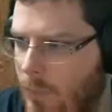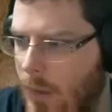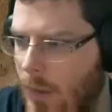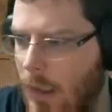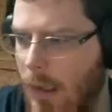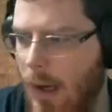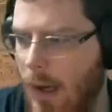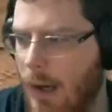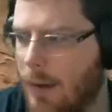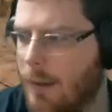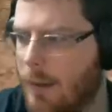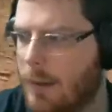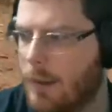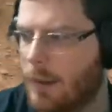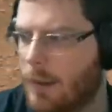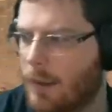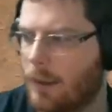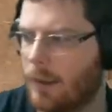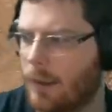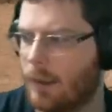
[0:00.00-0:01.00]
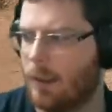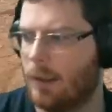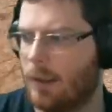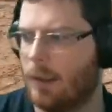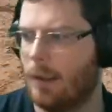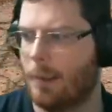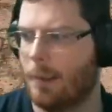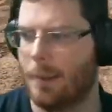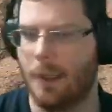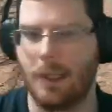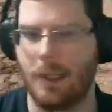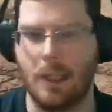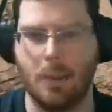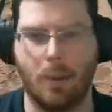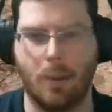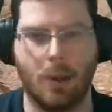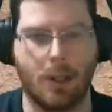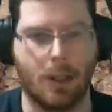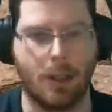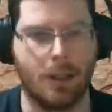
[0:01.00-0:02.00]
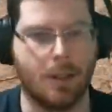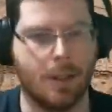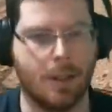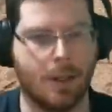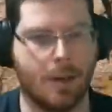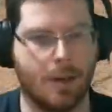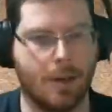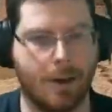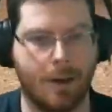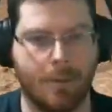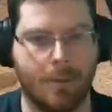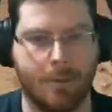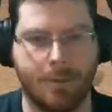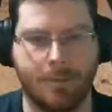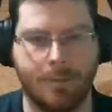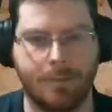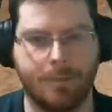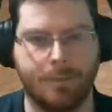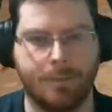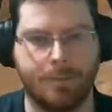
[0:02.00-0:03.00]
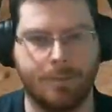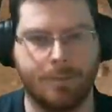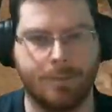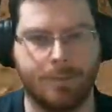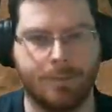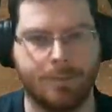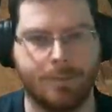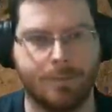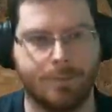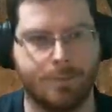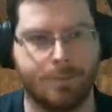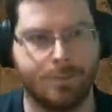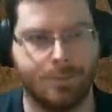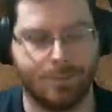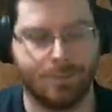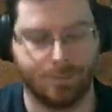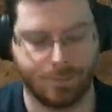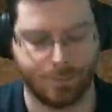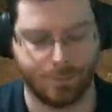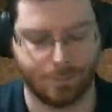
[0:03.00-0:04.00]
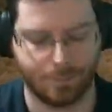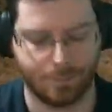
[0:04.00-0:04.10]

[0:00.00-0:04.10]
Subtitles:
Rogues and hunters have such a ridiculous advantage because